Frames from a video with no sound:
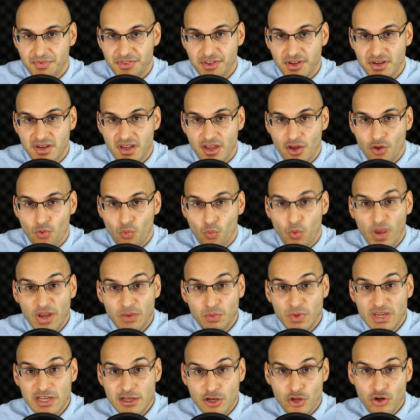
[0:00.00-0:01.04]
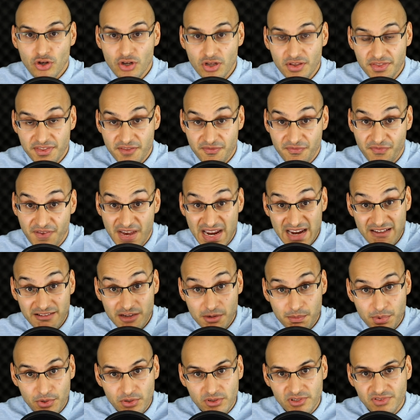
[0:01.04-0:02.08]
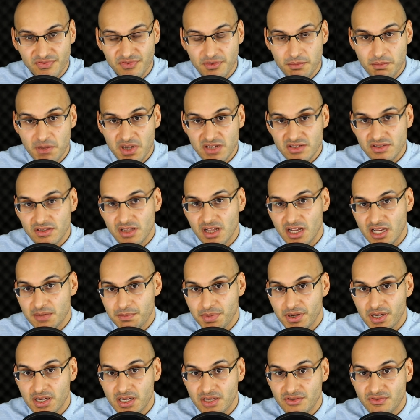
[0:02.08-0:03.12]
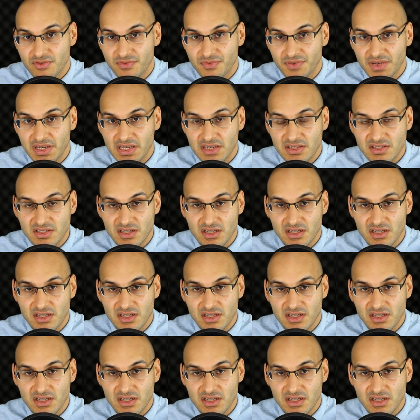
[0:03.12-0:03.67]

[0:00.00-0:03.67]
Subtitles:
that when we look at the variables for muscle hypertrophy,